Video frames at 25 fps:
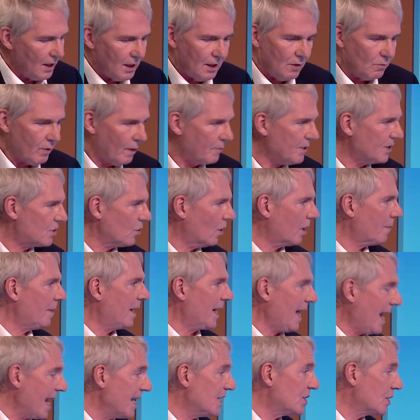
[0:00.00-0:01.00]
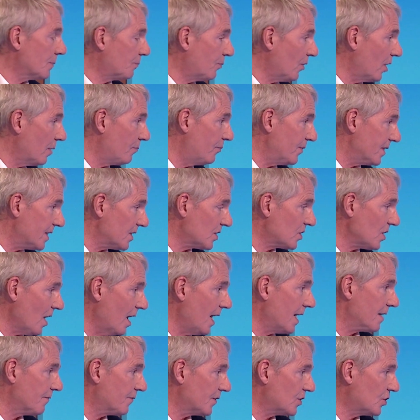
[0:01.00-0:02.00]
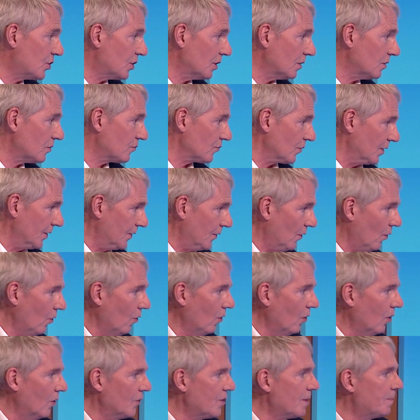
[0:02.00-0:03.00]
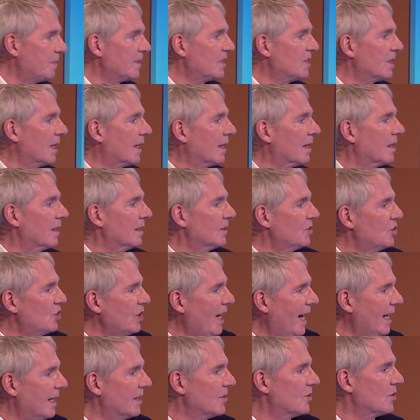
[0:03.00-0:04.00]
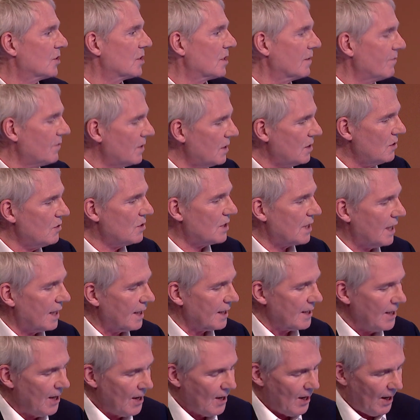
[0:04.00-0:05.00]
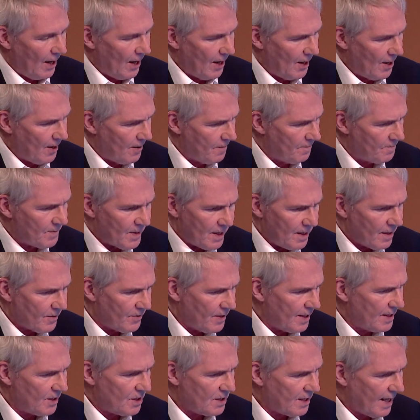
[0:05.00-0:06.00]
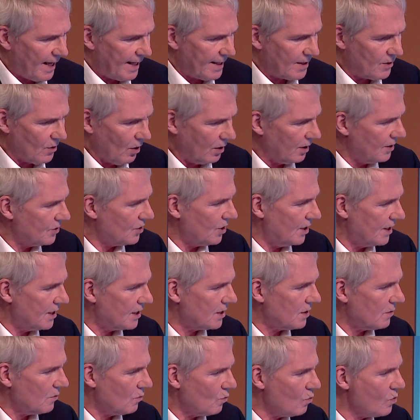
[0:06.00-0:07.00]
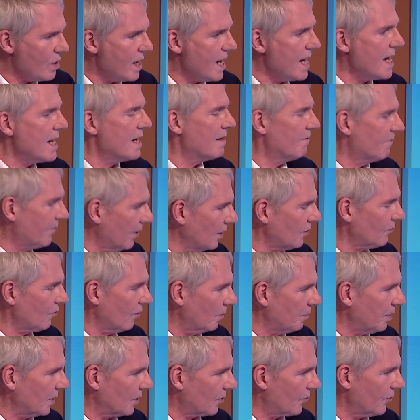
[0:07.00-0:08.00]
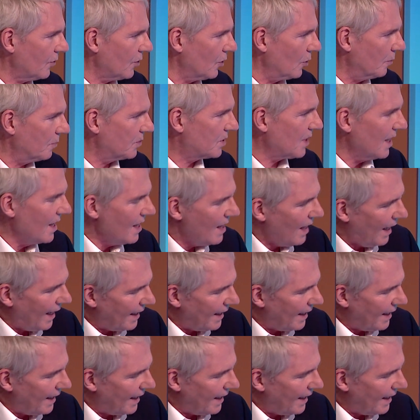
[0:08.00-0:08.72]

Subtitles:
When we talk about age appropriate design for children, or the particular challenges of using these technologies in vulnerable groups. And I